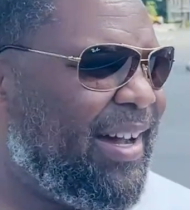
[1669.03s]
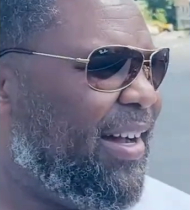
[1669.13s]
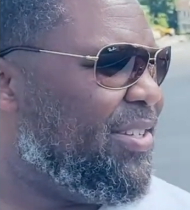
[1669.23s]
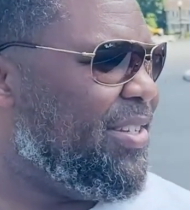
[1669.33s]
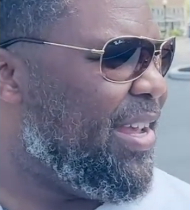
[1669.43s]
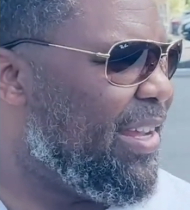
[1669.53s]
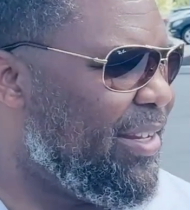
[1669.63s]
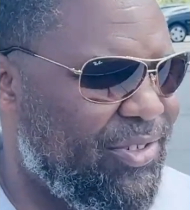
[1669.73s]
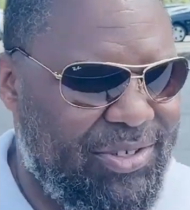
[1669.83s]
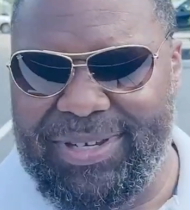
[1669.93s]

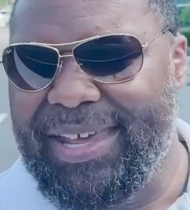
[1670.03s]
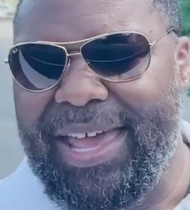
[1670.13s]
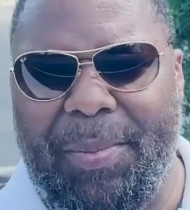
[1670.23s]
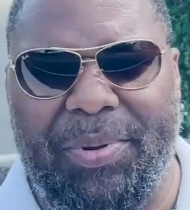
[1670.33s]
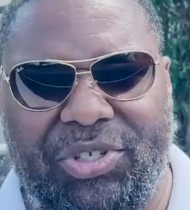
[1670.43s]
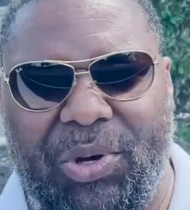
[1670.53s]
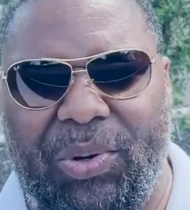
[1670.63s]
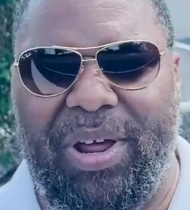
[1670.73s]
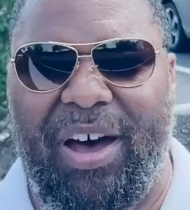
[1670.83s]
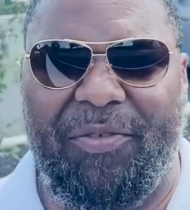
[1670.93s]
today's episode
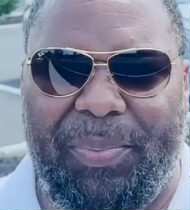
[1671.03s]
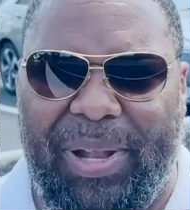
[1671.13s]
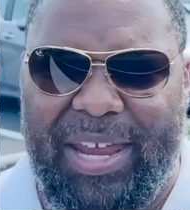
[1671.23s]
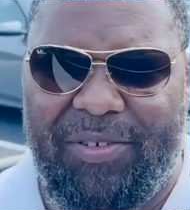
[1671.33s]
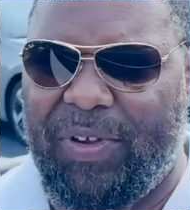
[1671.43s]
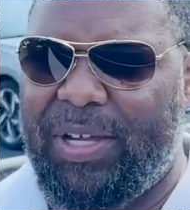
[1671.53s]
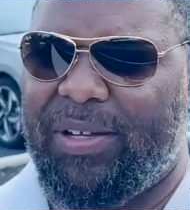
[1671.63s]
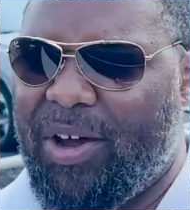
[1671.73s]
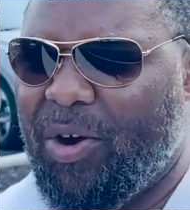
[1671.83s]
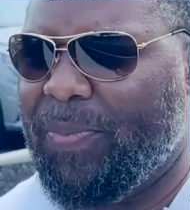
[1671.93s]
of Plainfield.
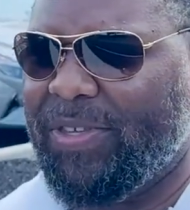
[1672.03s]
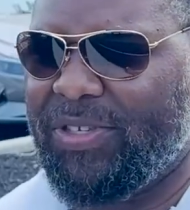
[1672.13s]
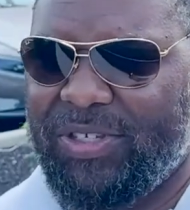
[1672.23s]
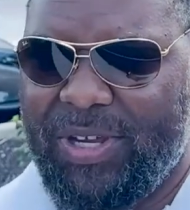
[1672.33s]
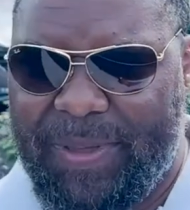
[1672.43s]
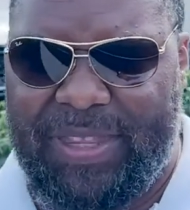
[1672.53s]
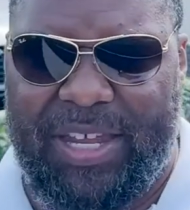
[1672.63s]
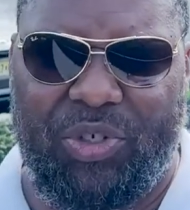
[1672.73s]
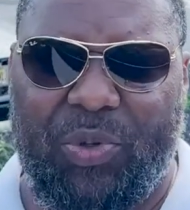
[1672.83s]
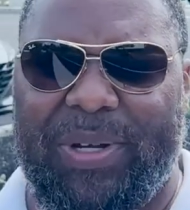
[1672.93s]
I hope this is something
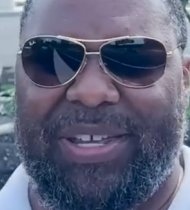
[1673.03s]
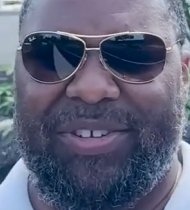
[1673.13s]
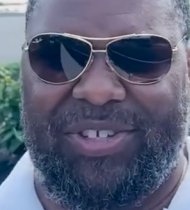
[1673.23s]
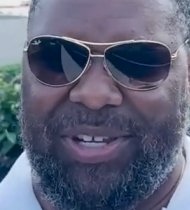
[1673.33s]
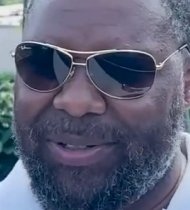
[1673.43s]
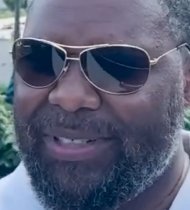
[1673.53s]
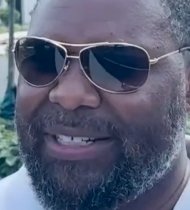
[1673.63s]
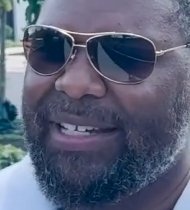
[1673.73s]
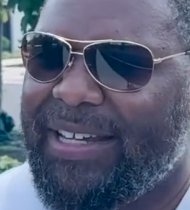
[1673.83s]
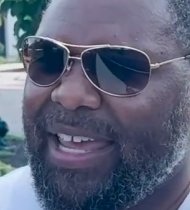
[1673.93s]
that you would consider
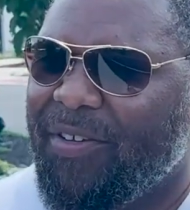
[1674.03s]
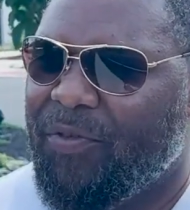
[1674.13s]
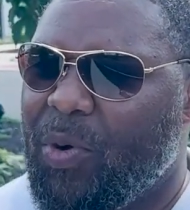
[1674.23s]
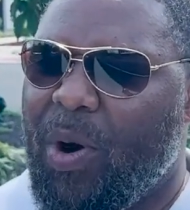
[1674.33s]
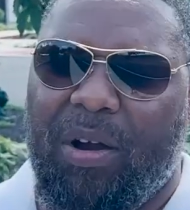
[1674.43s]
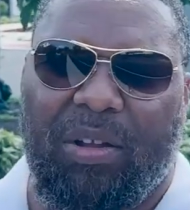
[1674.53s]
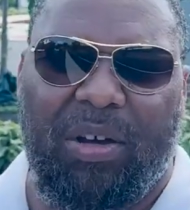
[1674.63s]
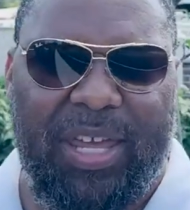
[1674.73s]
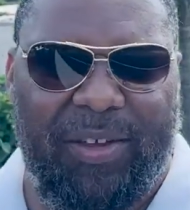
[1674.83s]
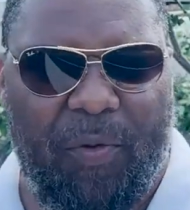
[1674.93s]
if you are
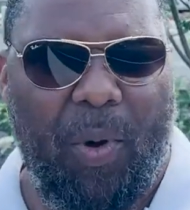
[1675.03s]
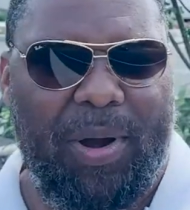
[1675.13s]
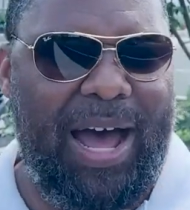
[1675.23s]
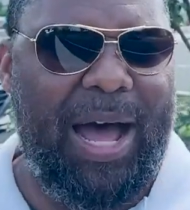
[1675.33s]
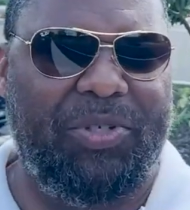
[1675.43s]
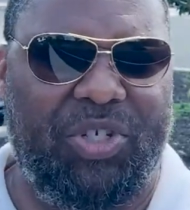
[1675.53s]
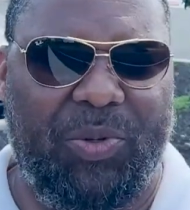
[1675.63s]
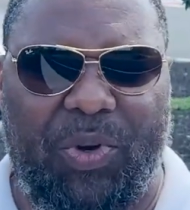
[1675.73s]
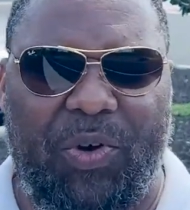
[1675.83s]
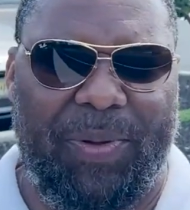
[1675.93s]
looking for an option to
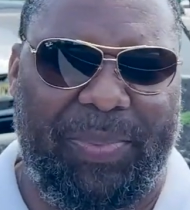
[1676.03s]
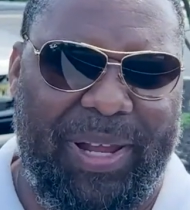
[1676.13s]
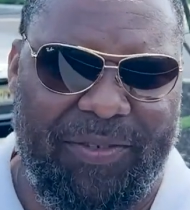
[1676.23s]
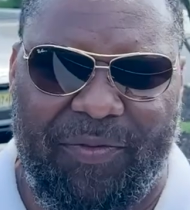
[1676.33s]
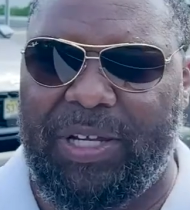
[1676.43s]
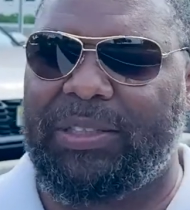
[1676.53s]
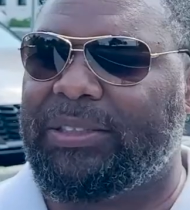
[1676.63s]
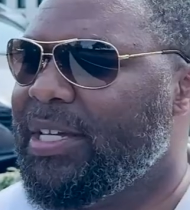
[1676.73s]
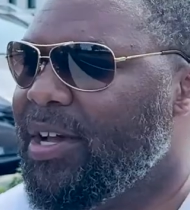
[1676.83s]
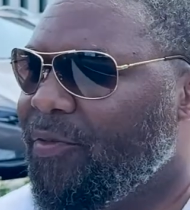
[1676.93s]
move in Plainfield.
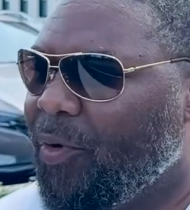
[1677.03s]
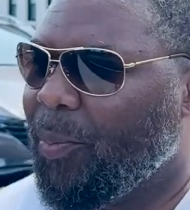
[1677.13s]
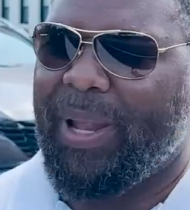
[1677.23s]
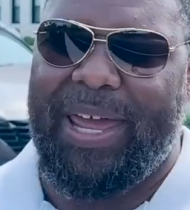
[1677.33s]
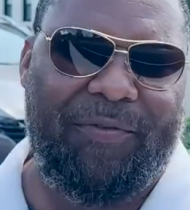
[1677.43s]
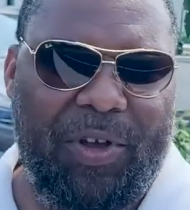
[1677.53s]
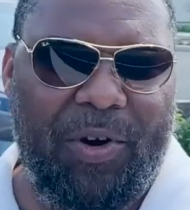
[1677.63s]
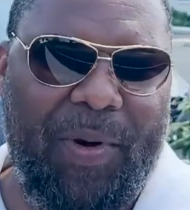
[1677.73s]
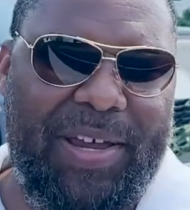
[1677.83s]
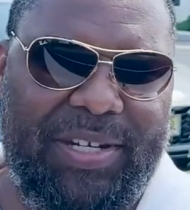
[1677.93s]
For Plainfield
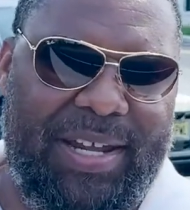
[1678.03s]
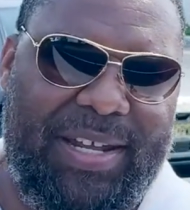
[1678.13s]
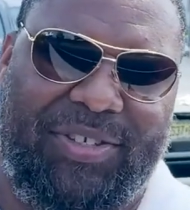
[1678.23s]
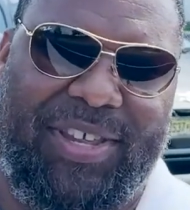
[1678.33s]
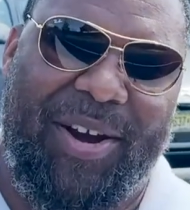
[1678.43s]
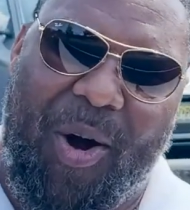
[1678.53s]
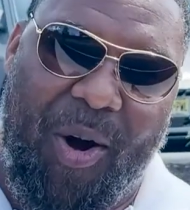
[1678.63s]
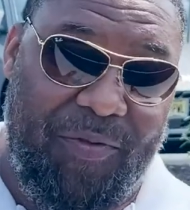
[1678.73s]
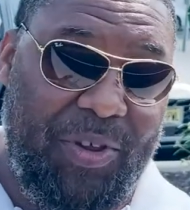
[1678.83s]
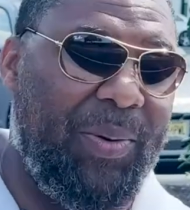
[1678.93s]
residents that are
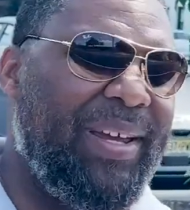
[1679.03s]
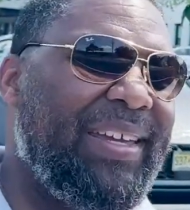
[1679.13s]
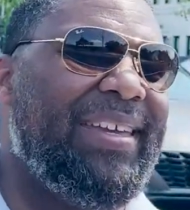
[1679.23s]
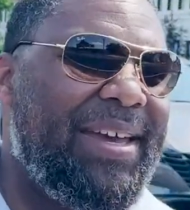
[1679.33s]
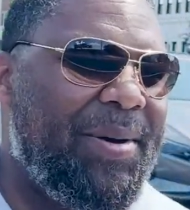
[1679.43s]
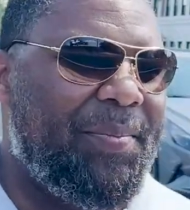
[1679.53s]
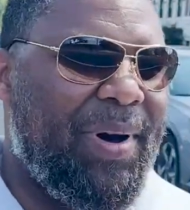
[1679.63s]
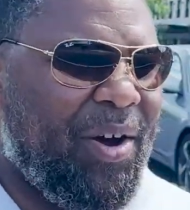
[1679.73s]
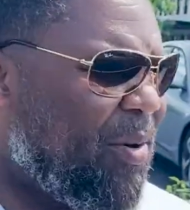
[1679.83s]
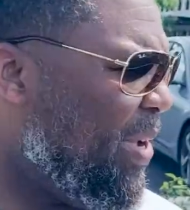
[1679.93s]
viewing, by
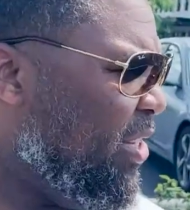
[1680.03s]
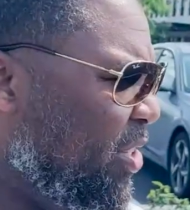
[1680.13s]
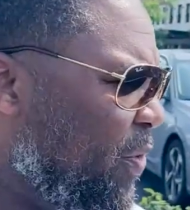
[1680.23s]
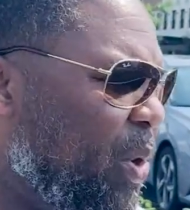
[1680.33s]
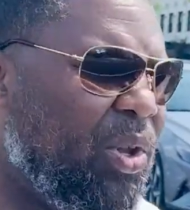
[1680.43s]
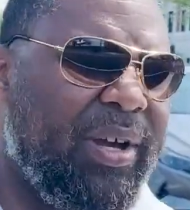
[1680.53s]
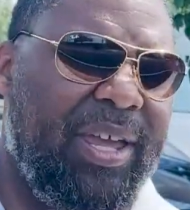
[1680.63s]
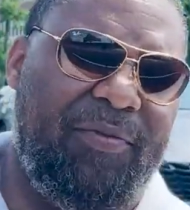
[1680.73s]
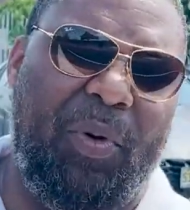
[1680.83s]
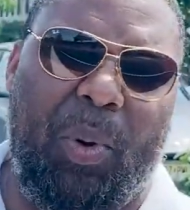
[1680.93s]
all means, if you're looking
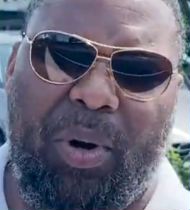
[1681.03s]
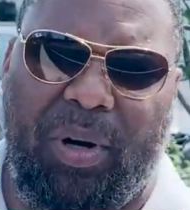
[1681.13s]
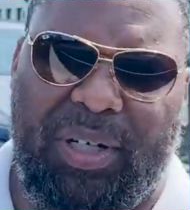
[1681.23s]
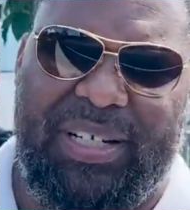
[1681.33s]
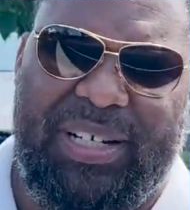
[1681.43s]
for